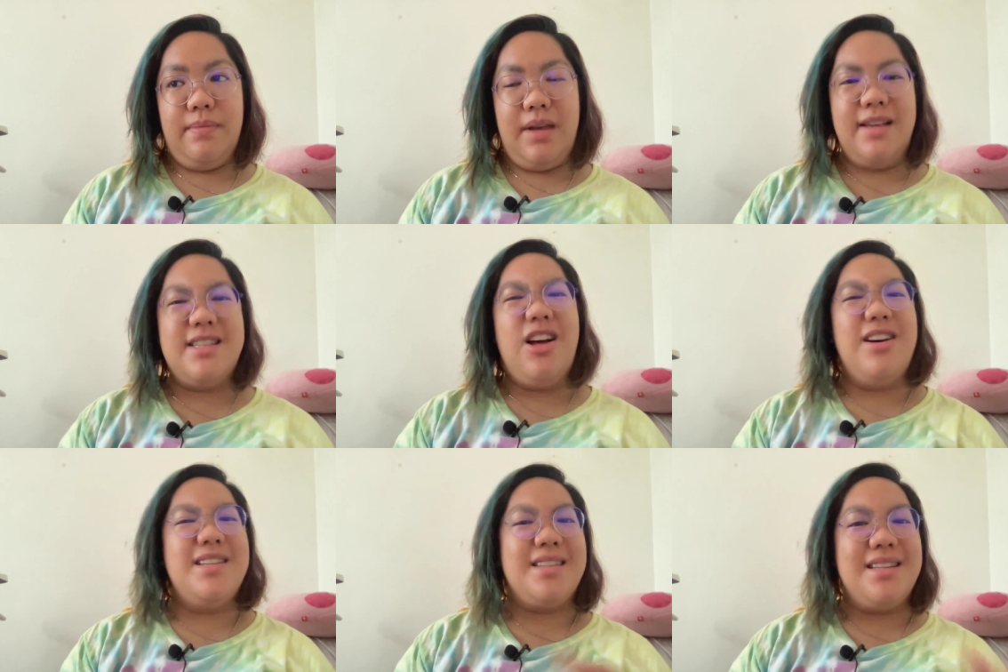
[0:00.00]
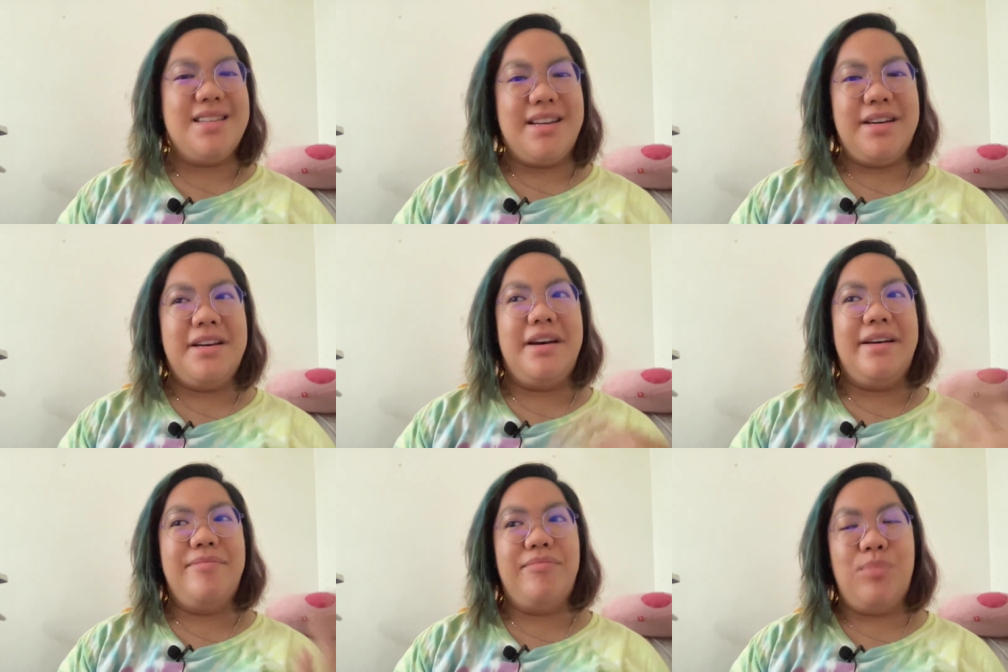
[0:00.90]
As long as it's a
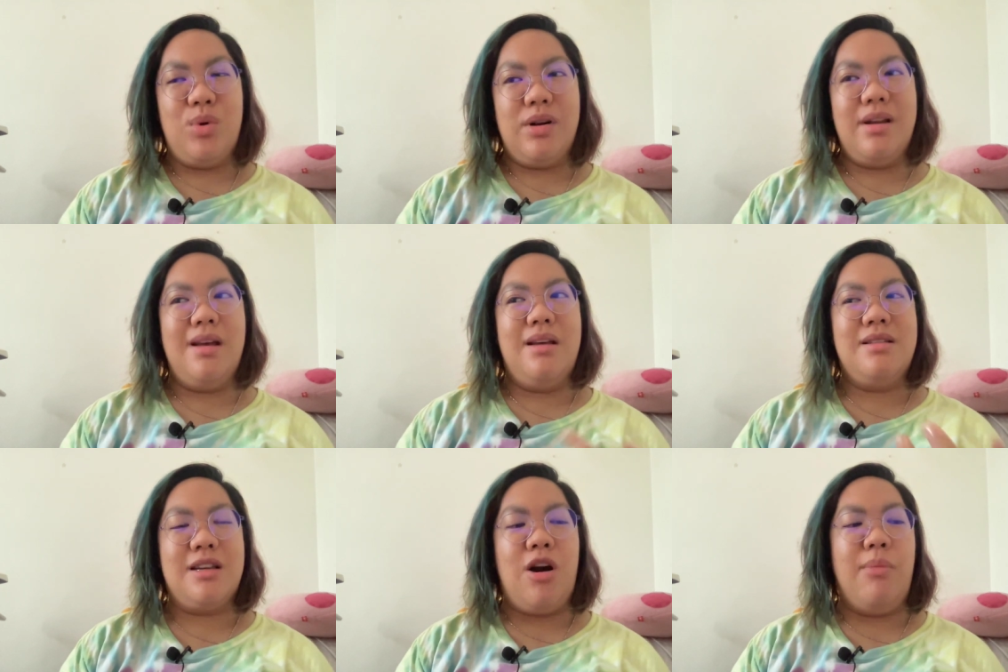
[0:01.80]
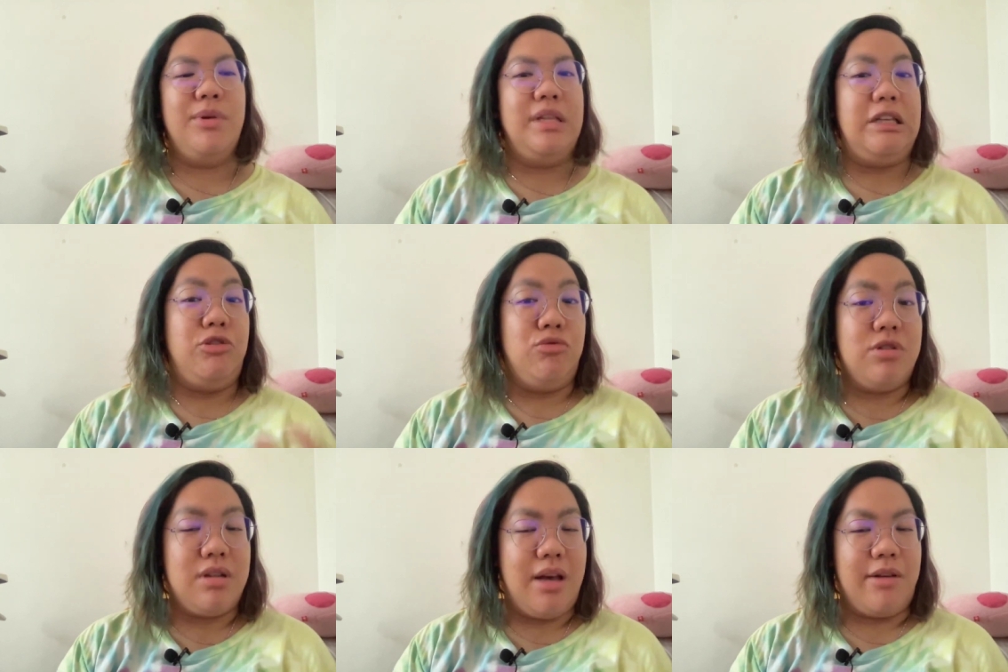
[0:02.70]
commonly
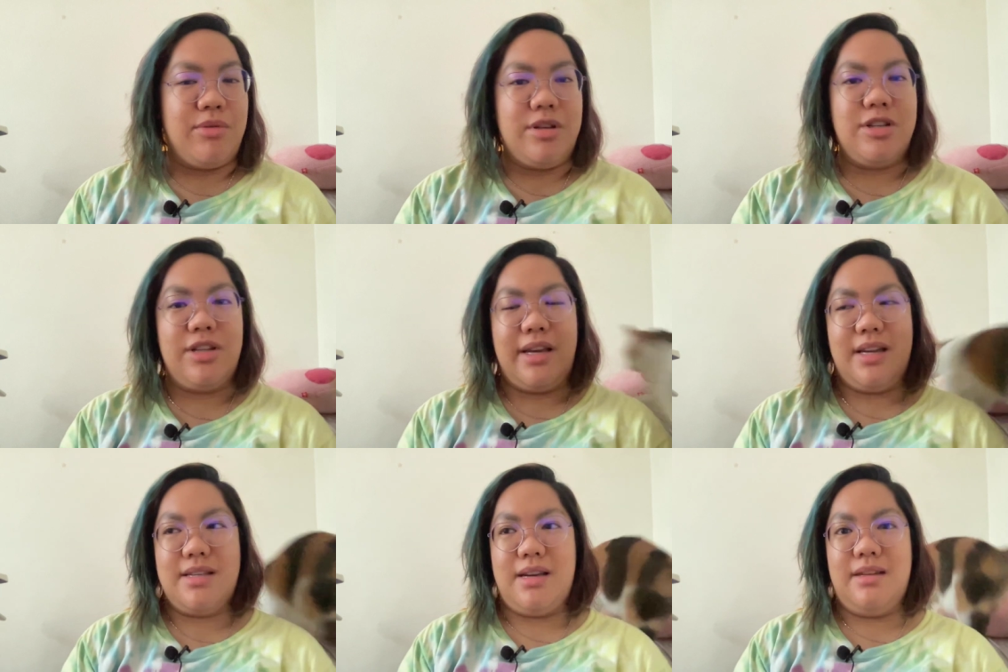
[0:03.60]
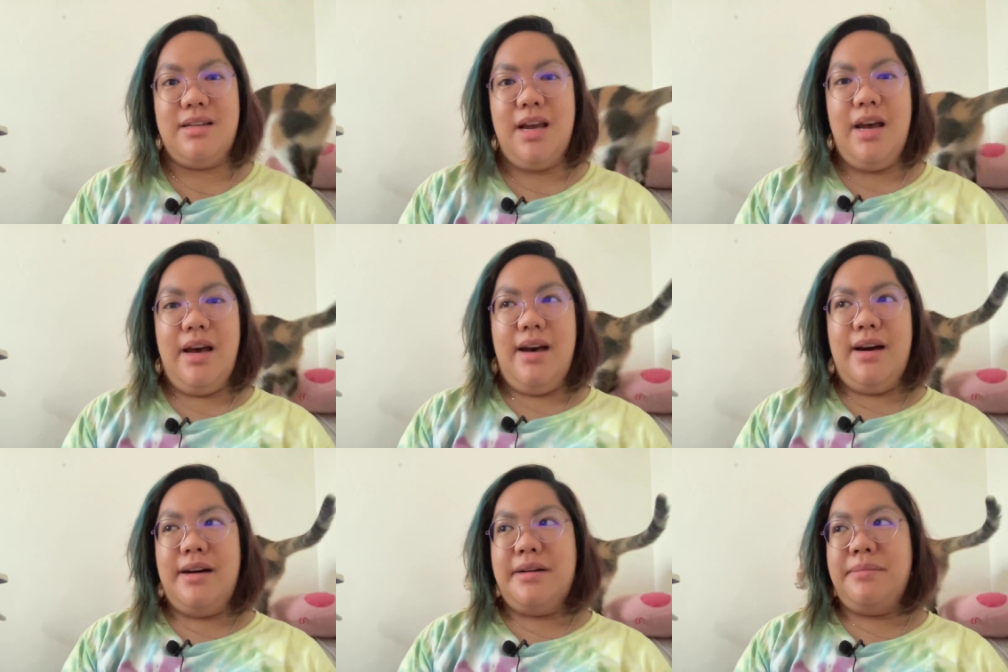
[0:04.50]
used language, like I said.
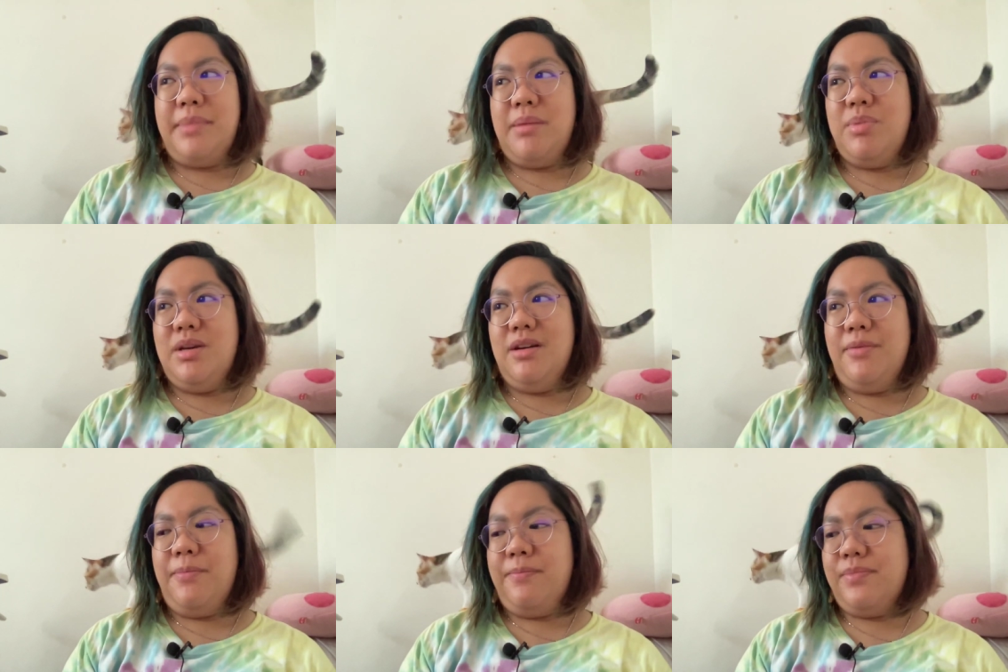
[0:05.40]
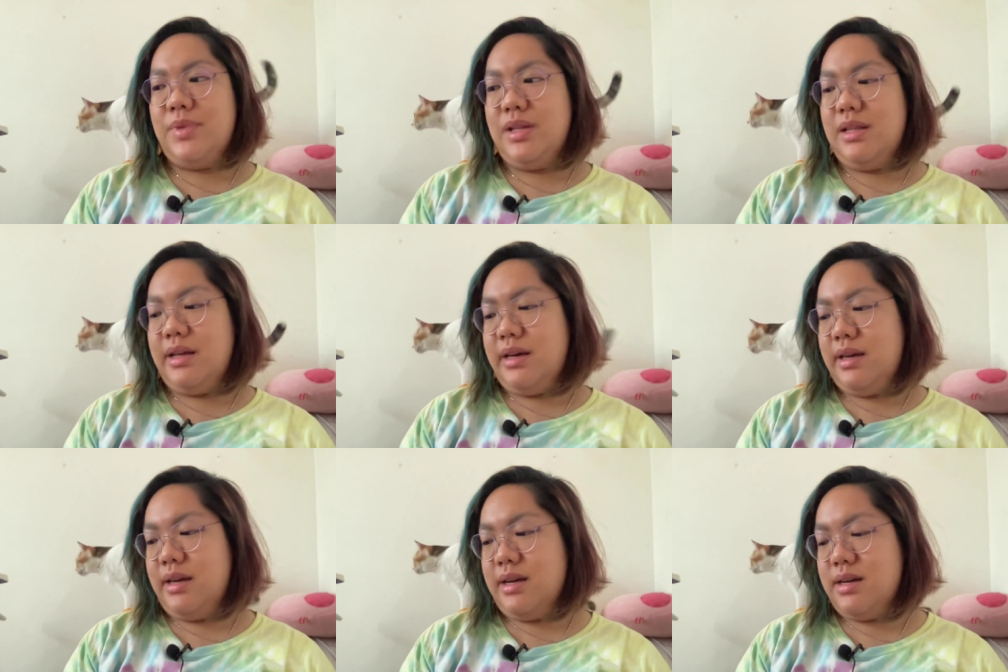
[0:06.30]
Maybe,
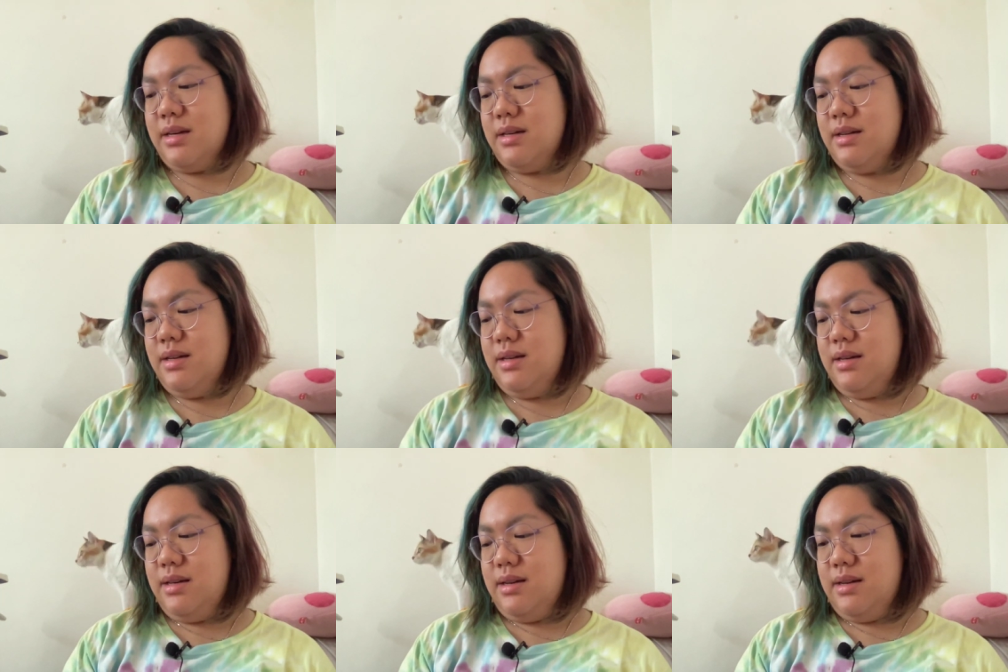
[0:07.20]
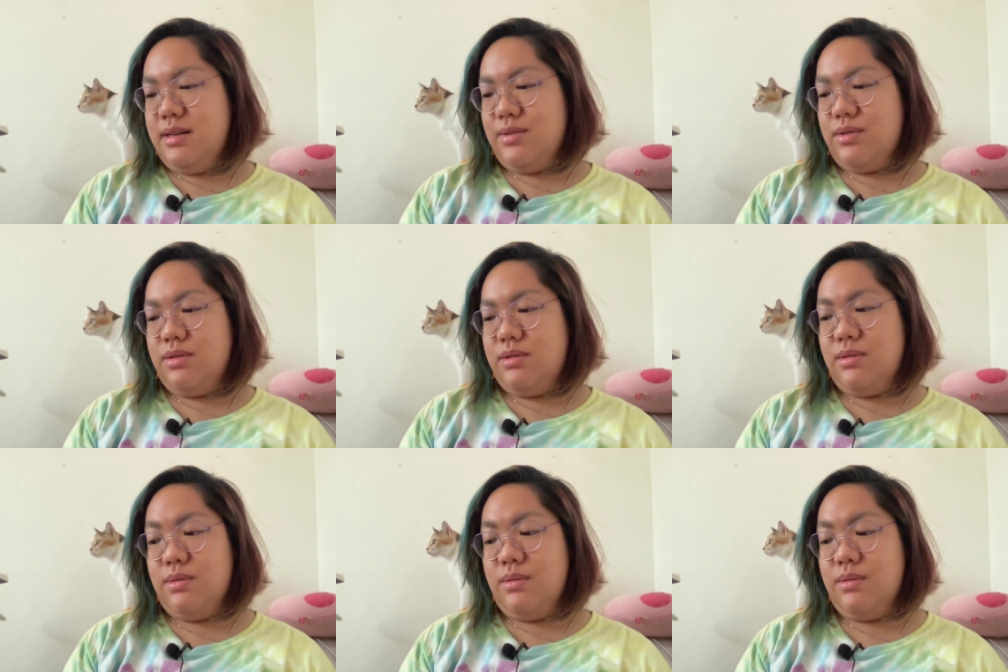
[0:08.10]
like, I don't
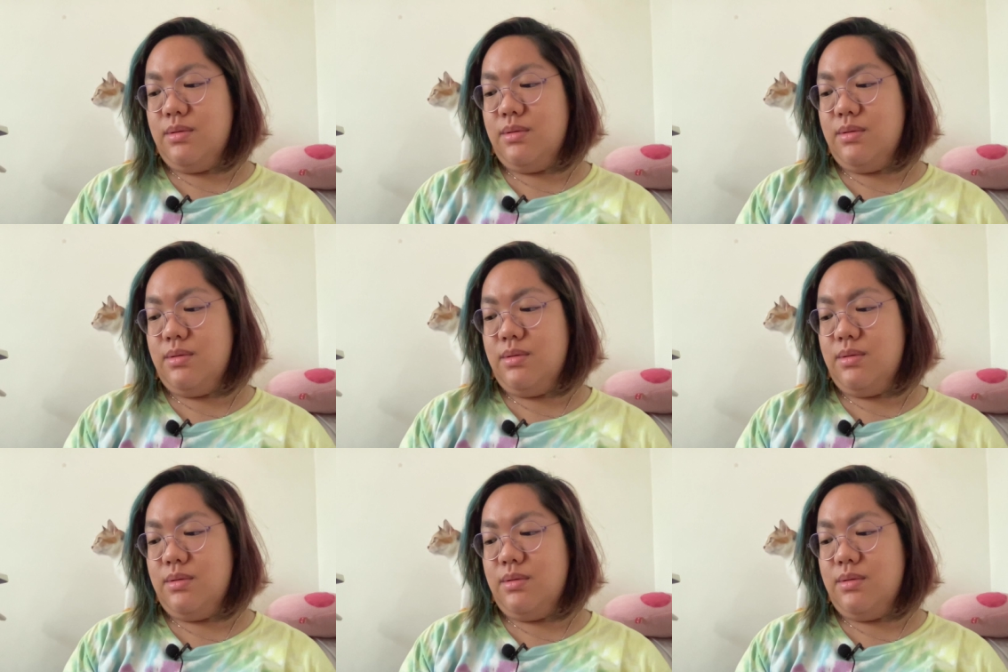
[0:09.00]
know.